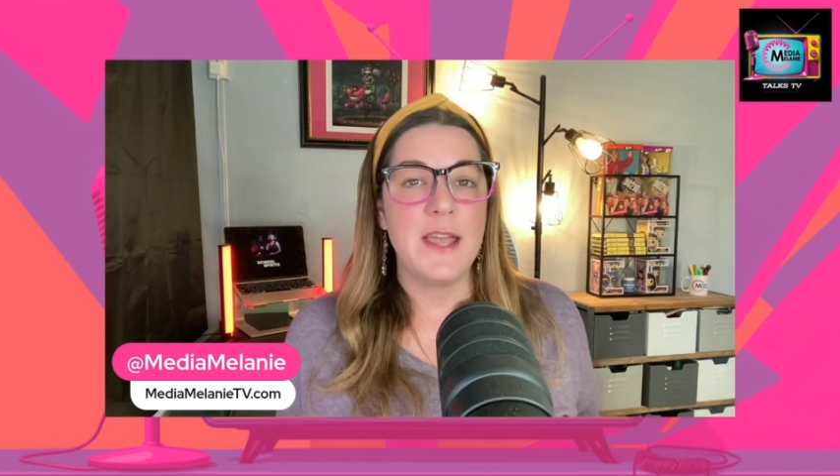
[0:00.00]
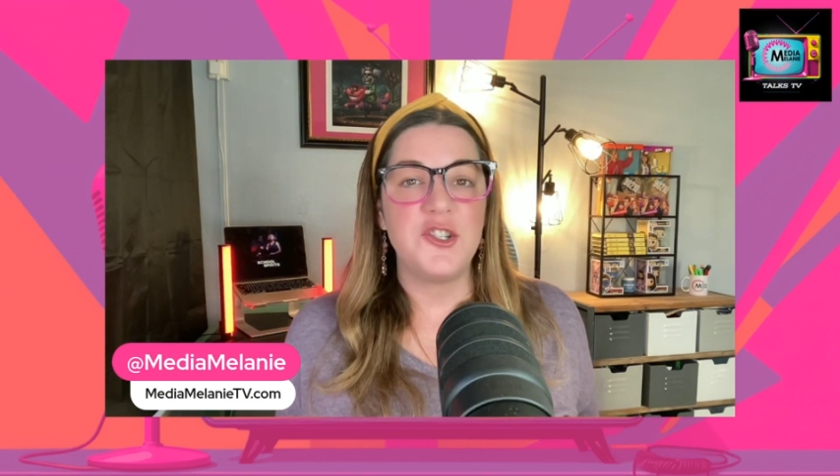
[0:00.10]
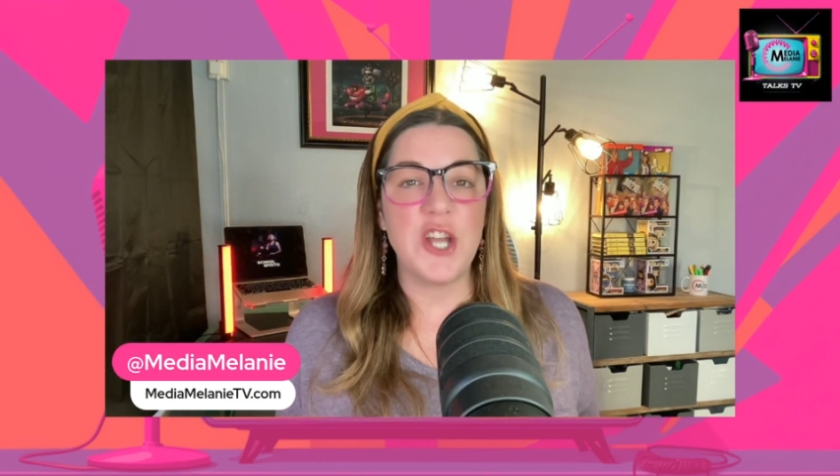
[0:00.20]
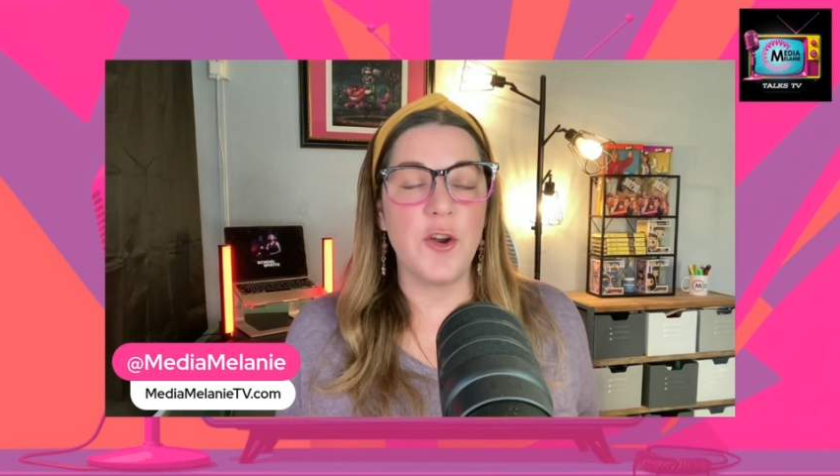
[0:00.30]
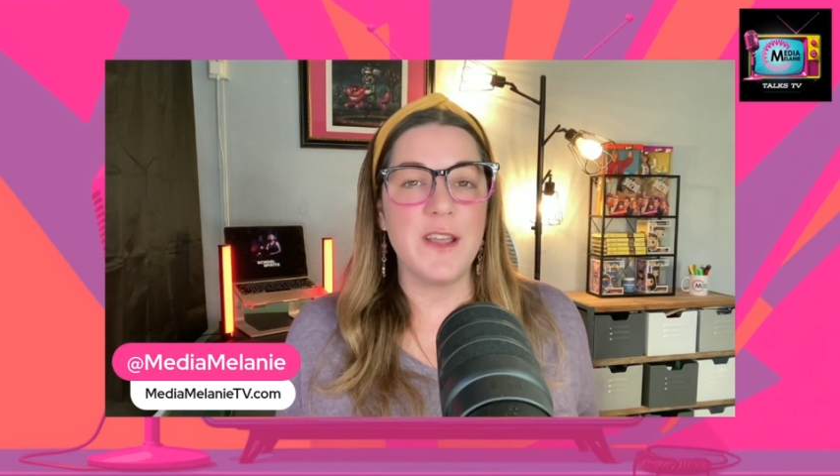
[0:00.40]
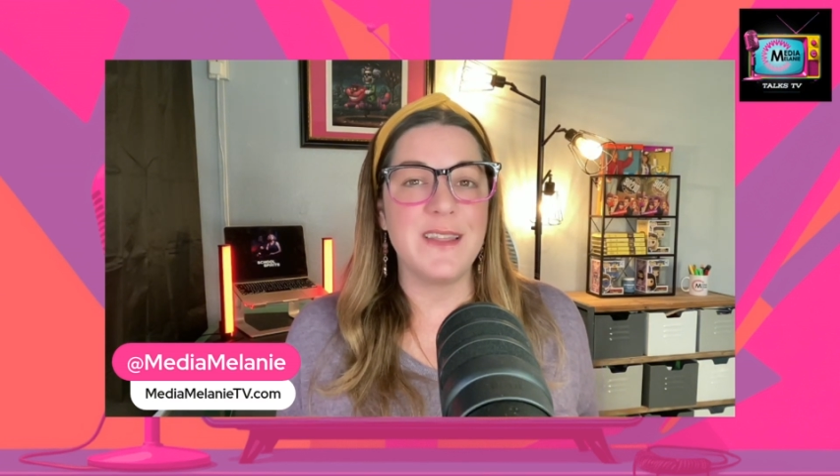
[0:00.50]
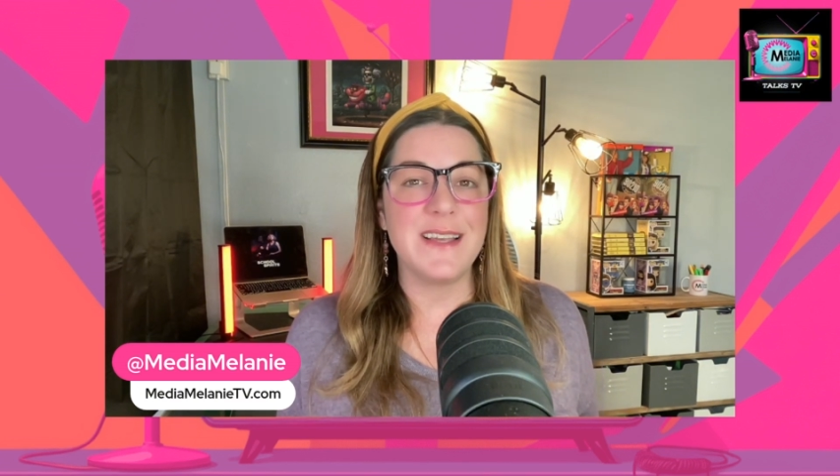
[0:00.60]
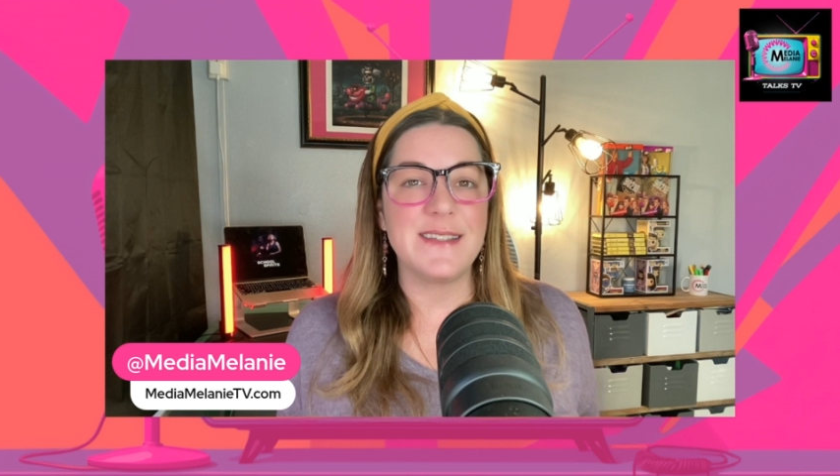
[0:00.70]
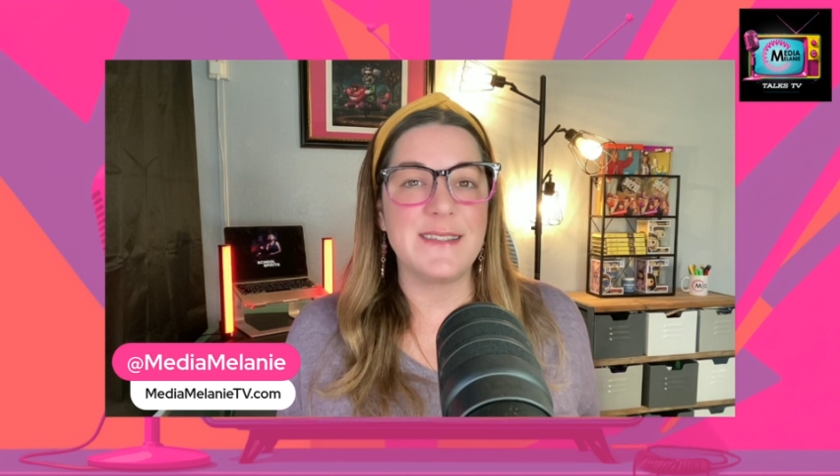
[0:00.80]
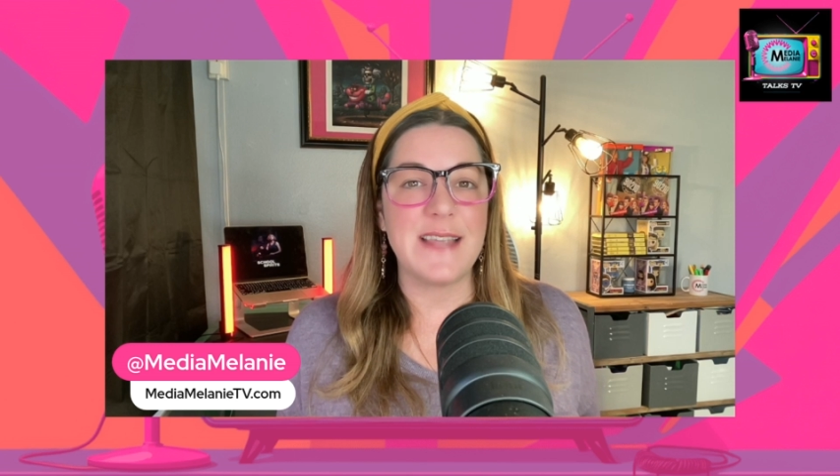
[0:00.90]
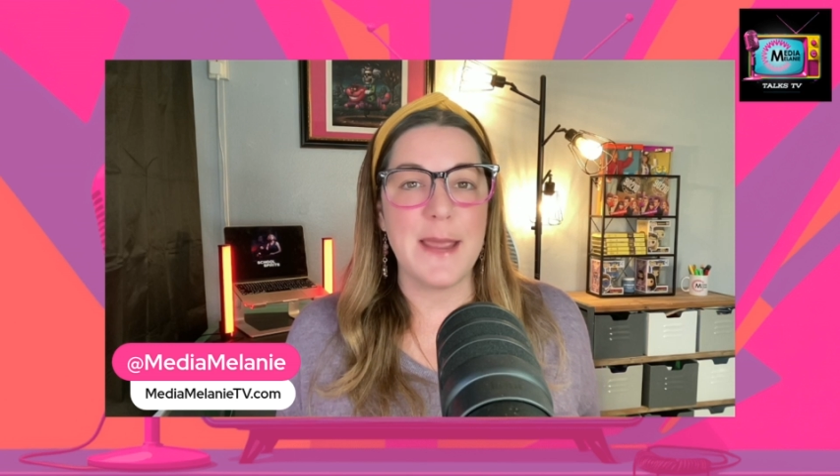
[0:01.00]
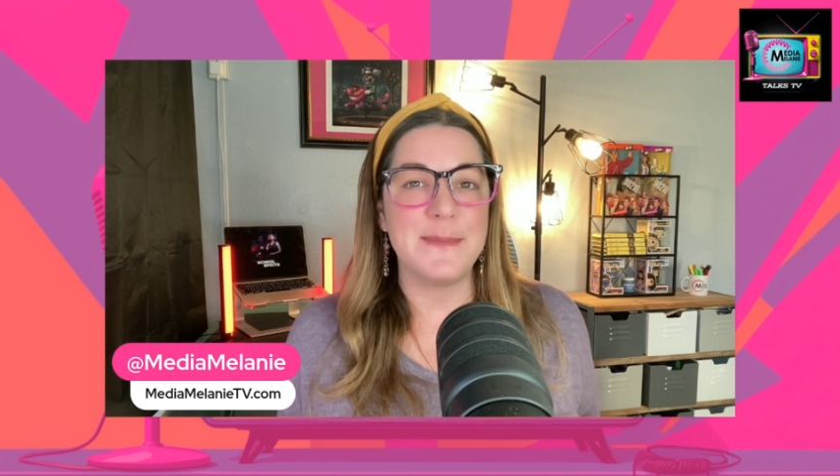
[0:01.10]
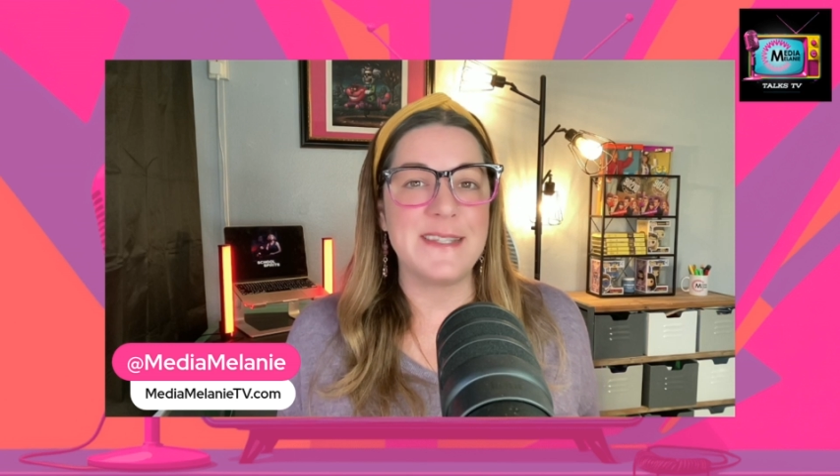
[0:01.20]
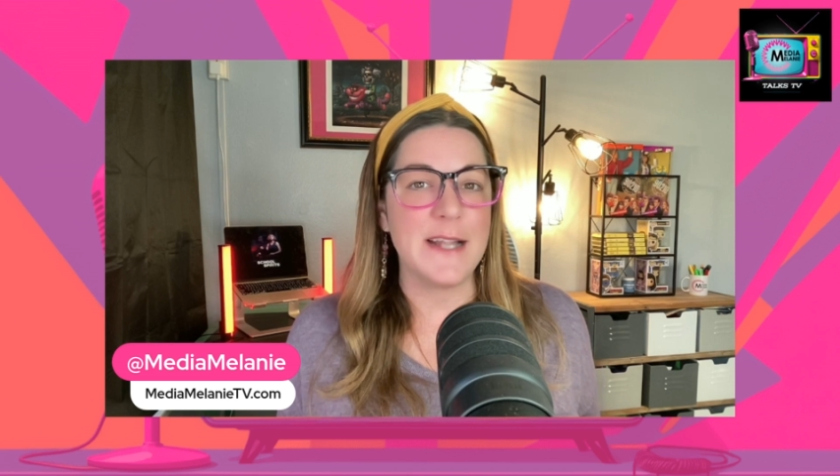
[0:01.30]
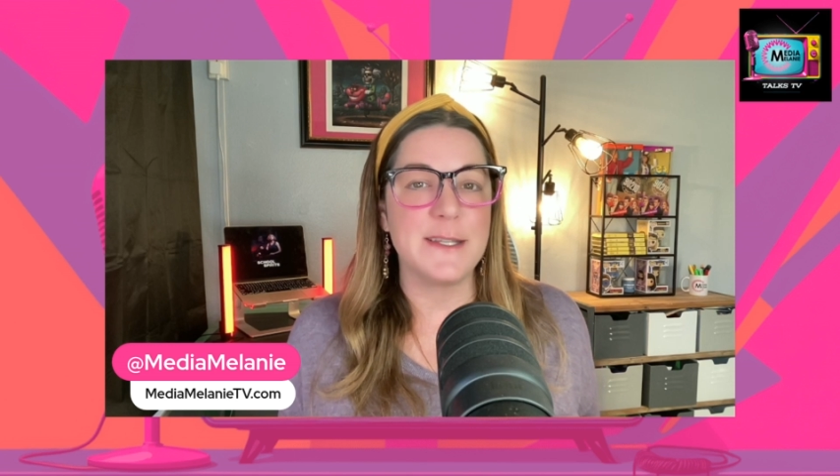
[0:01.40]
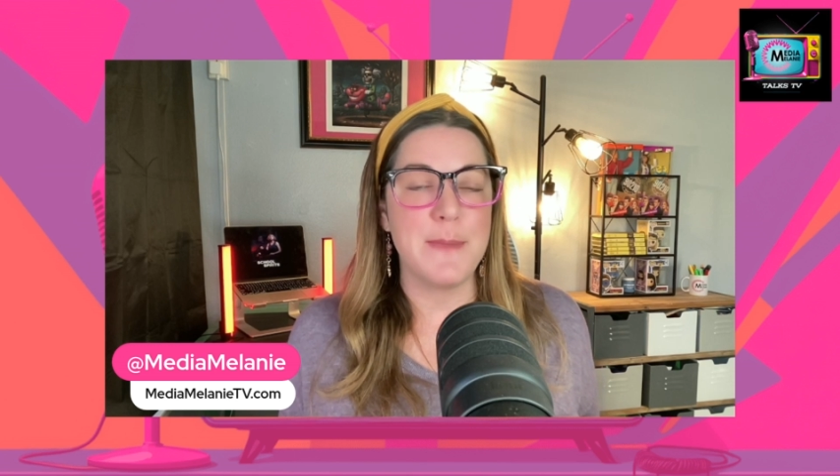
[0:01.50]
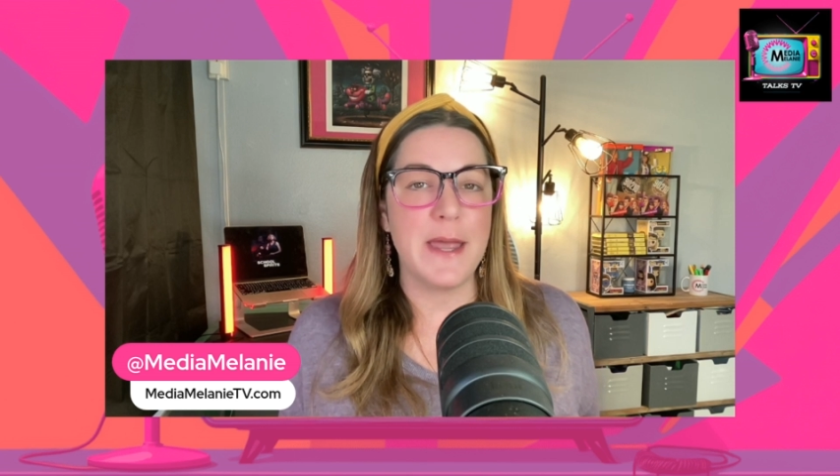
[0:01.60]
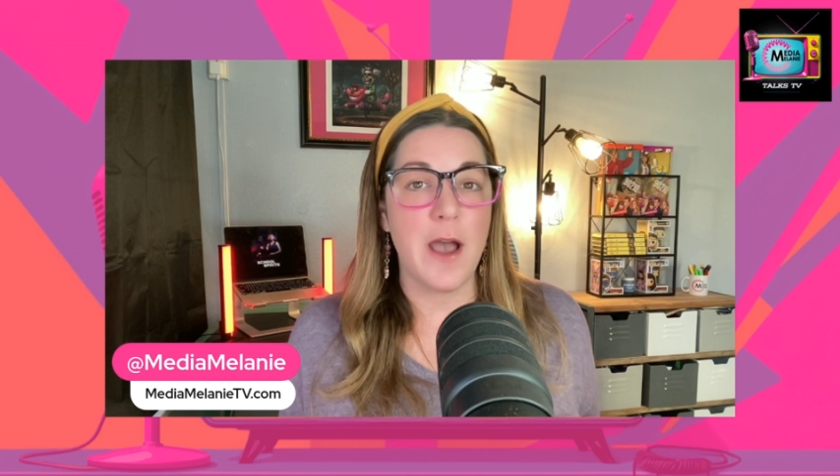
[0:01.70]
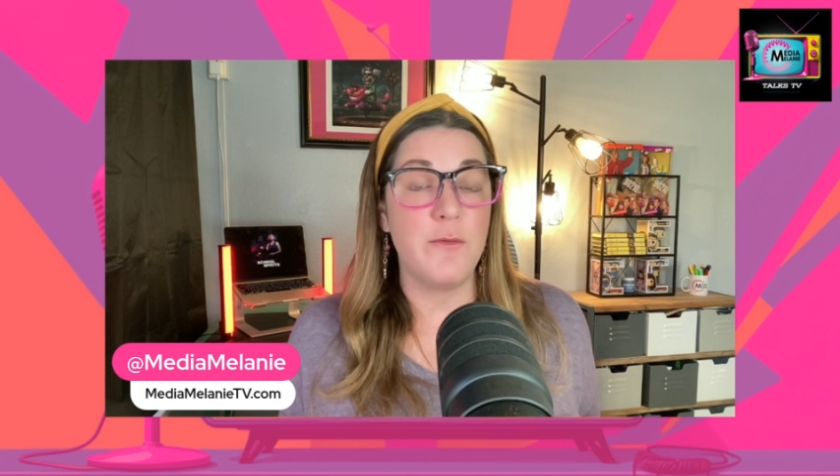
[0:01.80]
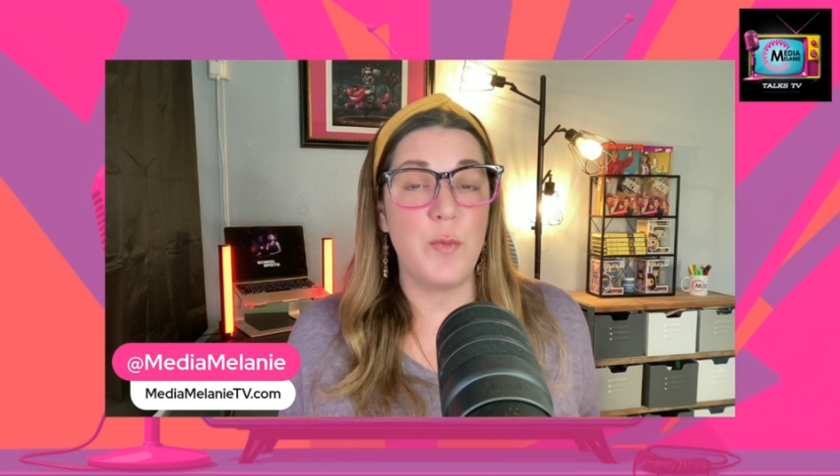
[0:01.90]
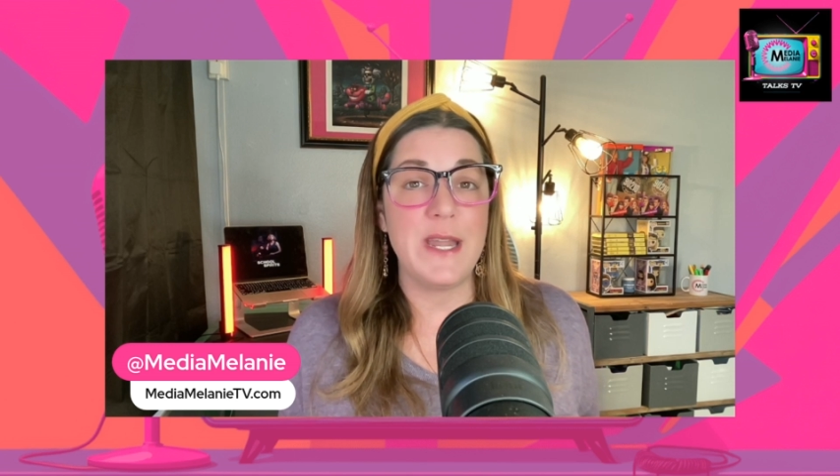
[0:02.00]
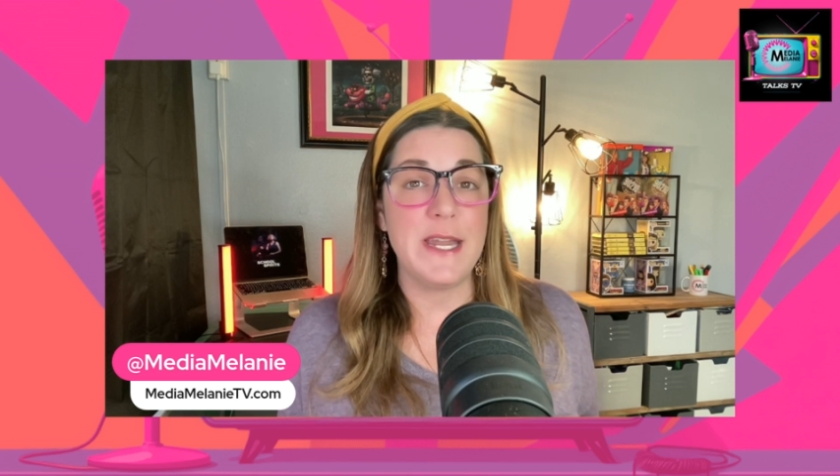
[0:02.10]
sharing this same sentiment of we